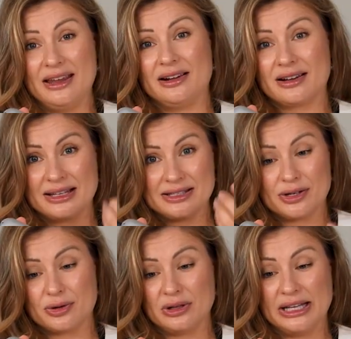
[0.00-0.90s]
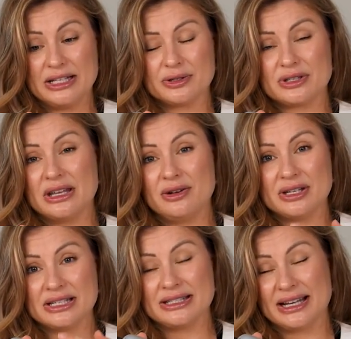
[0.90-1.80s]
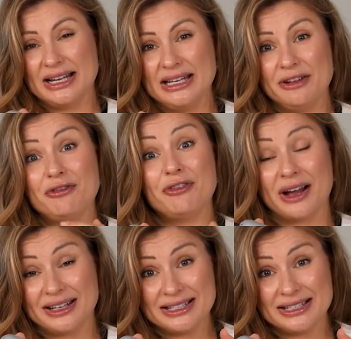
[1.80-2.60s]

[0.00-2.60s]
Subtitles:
air can circulate, because there is a tiny fan